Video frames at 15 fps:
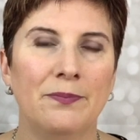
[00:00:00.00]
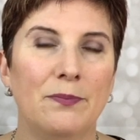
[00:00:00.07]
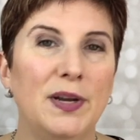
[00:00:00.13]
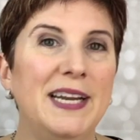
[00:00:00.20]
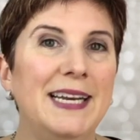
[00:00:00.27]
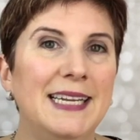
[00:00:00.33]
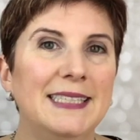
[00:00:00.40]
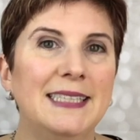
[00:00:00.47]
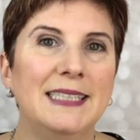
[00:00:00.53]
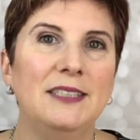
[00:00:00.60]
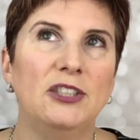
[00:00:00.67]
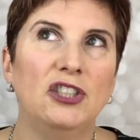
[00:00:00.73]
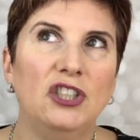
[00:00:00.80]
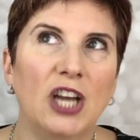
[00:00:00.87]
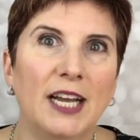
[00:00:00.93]
But it
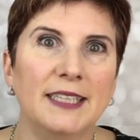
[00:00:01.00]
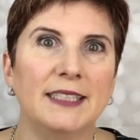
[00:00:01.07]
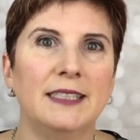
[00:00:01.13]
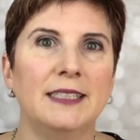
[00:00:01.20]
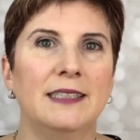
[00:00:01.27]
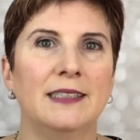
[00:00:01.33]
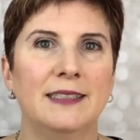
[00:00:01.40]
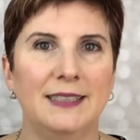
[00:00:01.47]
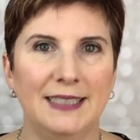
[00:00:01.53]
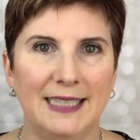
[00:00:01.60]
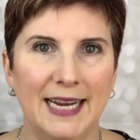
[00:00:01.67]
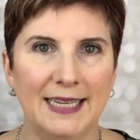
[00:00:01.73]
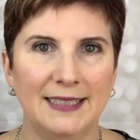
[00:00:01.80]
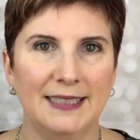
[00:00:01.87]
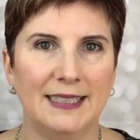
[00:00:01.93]
isn't just
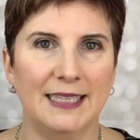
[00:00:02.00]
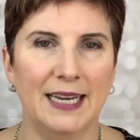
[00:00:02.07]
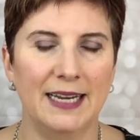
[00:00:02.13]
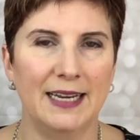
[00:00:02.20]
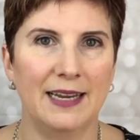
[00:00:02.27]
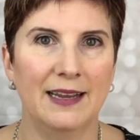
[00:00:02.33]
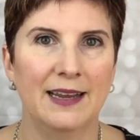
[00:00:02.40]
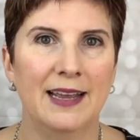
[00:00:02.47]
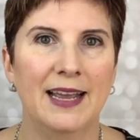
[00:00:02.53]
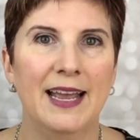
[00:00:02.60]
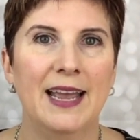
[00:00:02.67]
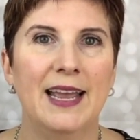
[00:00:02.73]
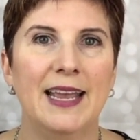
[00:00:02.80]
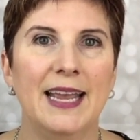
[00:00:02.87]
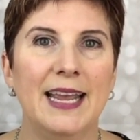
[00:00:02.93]
dancing,
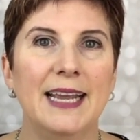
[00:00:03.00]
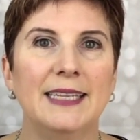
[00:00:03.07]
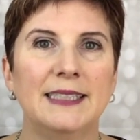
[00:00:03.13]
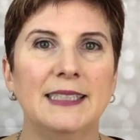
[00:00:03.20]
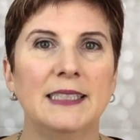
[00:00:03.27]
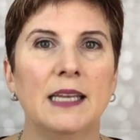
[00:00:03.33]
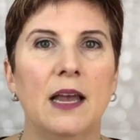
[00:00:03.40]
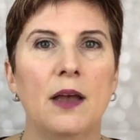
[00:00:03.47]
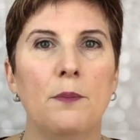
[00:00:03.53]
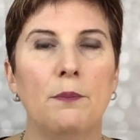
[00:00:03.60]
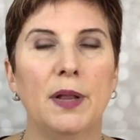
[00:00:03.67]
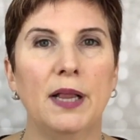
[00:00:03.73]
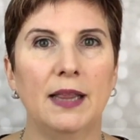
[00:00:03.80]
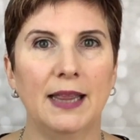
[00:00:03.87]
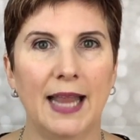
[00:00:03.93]
it's
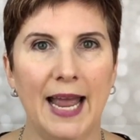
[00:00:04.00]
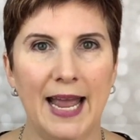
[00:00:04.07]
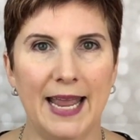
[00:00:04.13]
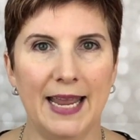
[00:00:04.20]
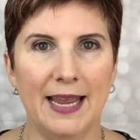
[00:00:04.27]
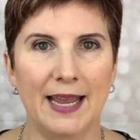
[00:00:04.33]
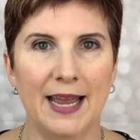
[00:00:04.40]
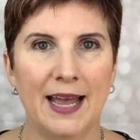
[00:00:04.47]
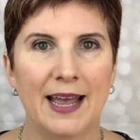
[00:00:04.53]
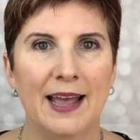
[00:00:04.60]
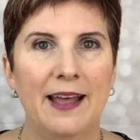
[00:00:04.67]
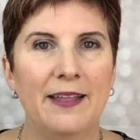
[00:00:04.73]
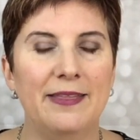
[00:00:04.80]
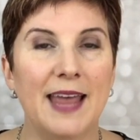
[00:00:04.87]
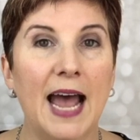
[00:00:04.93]
play.
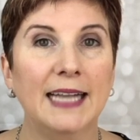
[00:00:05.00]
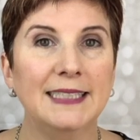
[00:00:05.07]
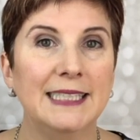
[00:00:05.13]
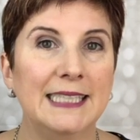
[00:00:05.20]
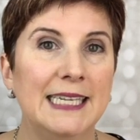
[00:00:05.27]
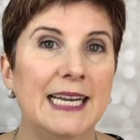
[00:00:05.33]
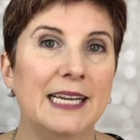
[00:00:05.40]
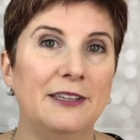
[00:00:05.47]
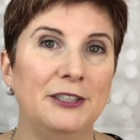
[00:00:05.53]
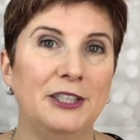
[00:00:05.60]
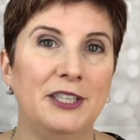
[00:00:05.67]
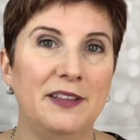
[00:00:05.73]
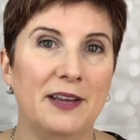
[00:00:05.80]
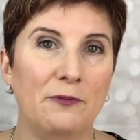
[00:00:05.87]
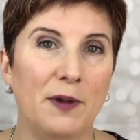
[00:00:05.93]
That's the
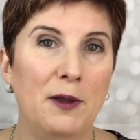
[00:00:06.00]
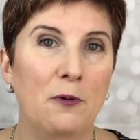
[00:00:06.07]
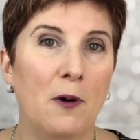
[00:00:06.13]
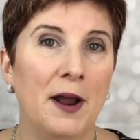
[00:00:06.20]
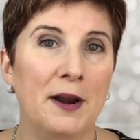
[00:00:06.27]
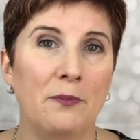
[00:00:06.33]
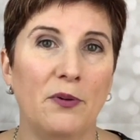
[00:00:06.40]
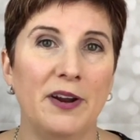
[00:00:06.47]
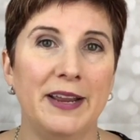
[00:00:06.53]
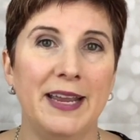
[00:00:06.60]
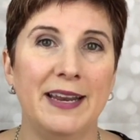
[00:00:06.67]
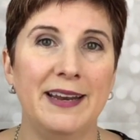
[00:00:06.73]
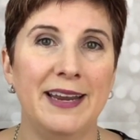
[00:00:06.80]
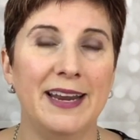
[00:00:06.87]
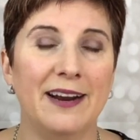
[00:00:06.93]
energy that we want to bring
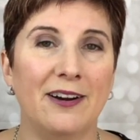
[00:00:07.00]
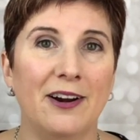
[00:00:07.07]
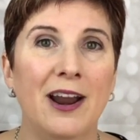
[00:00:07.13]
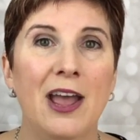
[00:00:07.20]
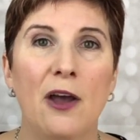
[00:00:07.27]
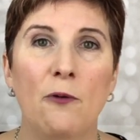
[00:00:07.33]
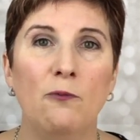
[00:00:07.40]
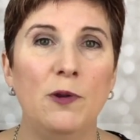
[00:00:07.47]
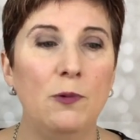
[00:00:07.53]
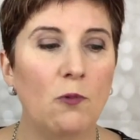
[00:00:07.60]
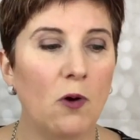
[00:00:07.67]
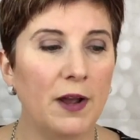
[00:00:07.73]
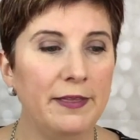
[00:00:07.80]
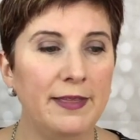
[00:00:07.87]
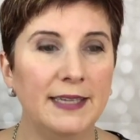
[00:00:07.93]
in here. We
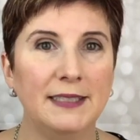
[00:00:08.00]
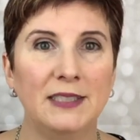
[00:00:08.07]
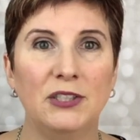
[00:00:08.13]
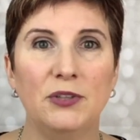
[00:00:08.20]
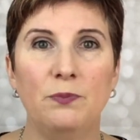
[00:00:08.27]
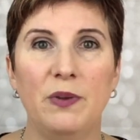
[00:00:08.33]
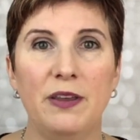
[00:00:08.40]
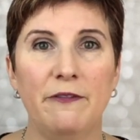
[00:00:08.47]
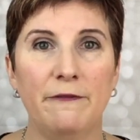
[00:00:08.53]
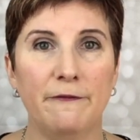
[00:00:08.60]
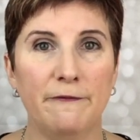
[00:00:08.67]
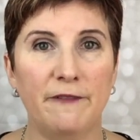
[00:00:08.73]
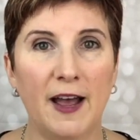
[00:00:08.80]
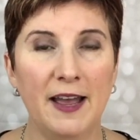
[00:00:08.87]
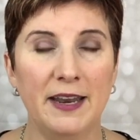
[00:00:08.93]
want this to be
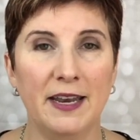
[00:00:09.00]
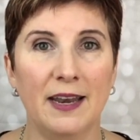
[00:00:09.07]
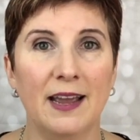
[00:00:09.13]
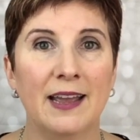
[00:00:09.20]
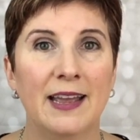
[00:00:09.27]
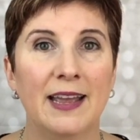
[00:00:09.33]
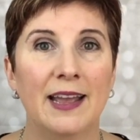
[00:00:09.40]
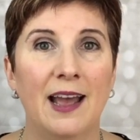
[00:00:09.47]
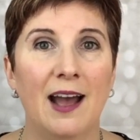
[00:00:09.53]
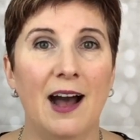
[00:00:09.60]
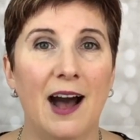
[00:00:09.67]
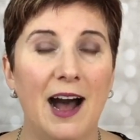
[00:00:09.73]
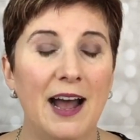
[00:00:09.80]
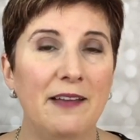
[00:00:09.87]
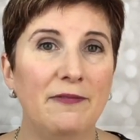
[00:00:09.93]
fun.
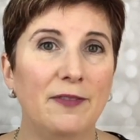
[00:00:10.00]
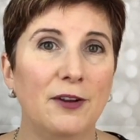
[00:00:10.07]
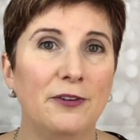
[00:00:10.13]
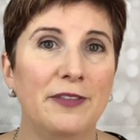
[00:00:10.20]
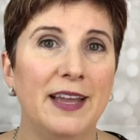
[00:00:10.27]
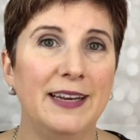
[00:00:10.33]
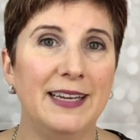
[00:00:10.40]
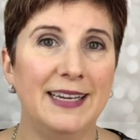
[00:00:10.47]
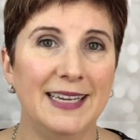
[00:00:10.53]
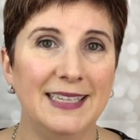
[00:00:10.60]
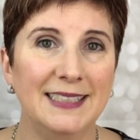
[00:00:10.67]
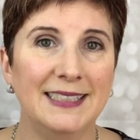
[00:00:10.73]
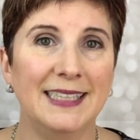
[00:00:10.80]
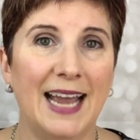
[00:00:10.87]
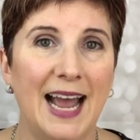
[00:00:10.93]
I've learned that it
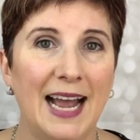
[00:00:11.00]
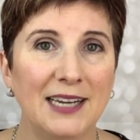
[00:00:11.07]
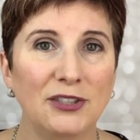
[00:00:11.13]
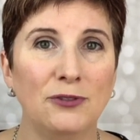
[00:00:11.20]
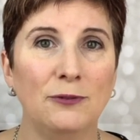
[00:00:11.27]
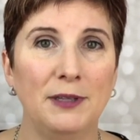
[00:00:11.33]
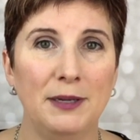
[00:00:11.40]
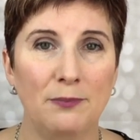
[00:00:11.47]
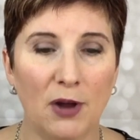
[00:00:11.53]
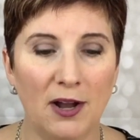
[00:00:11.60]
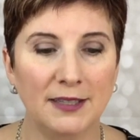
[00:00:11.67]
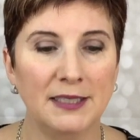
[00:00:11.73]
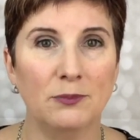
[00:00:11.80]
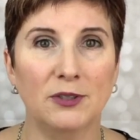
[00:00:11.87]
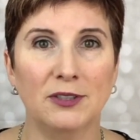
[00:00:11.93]
is actually
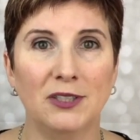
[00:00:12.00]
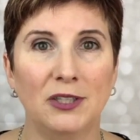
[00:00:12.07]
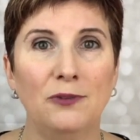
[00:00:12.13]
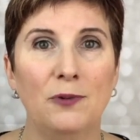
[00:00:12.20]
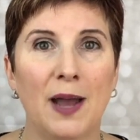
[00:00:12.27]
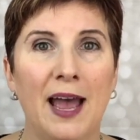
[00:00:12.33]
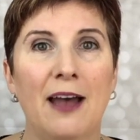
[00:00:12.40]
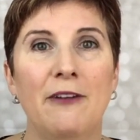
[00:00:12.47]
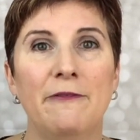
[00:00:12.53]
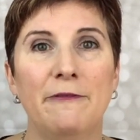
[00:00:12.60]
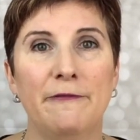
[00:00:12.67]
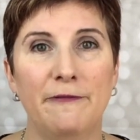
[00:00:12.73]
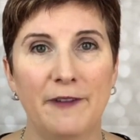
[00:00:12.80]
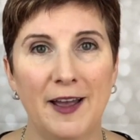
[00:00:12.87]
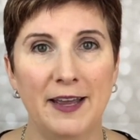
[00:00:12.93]
possible to have
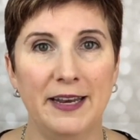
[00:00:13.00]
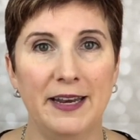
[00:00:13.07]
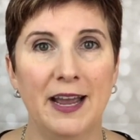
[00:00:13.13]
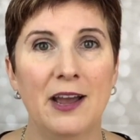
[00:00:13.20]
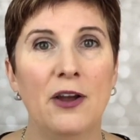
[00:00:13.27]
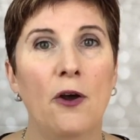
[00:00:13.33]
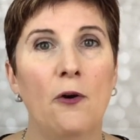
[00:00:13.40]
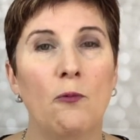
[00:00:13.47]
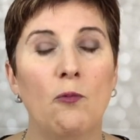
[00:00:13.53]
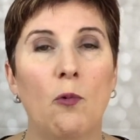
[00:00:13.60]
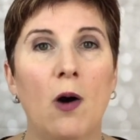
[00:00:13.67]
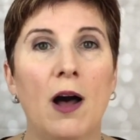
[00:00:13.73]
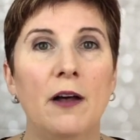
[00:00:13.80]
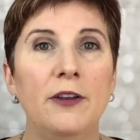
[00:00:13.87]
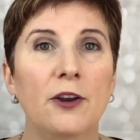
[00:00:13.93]
fun
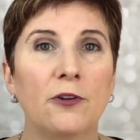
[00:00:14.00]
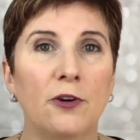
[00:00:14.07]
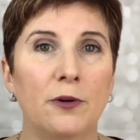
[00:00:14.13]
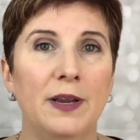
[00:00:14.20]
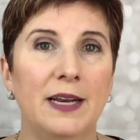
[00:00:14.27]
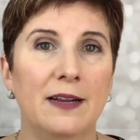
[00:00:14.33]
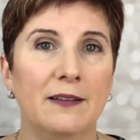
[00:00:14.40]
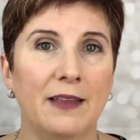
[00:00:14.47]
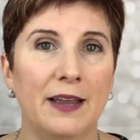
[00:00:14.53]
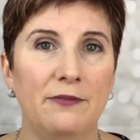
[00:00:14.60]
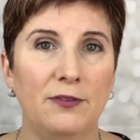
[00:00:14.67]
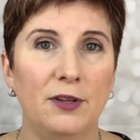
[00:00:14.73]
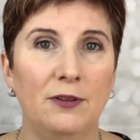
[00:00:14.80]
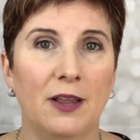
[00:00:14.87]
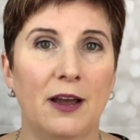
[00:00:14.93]
while you're creating a
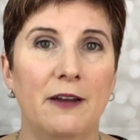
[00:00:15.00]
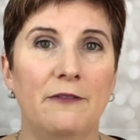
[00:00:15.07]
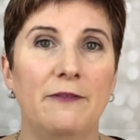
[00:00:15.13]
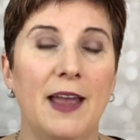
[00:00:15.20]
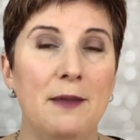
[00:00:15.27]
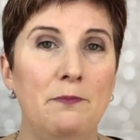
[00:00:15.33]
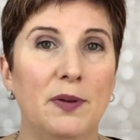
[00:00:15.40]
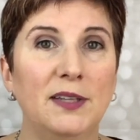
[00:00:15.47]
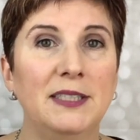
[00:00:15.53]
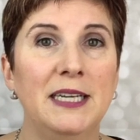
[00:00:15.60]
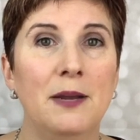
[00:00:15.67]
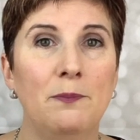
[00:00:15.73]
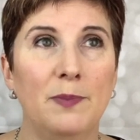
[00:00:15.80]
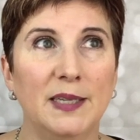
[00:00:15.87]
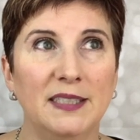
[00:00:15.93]
life you love and
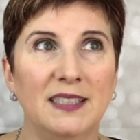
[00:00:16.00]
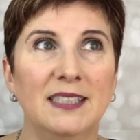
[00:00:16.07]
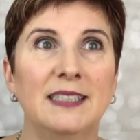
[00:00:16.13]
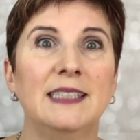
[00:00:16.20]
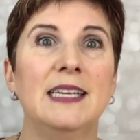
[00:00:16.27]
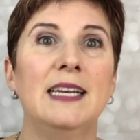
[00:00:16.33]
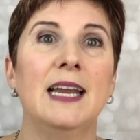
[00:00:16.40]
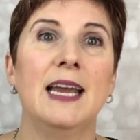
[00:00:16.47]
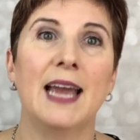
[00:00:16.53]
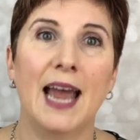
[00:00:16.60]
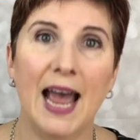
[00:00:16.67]
building a business that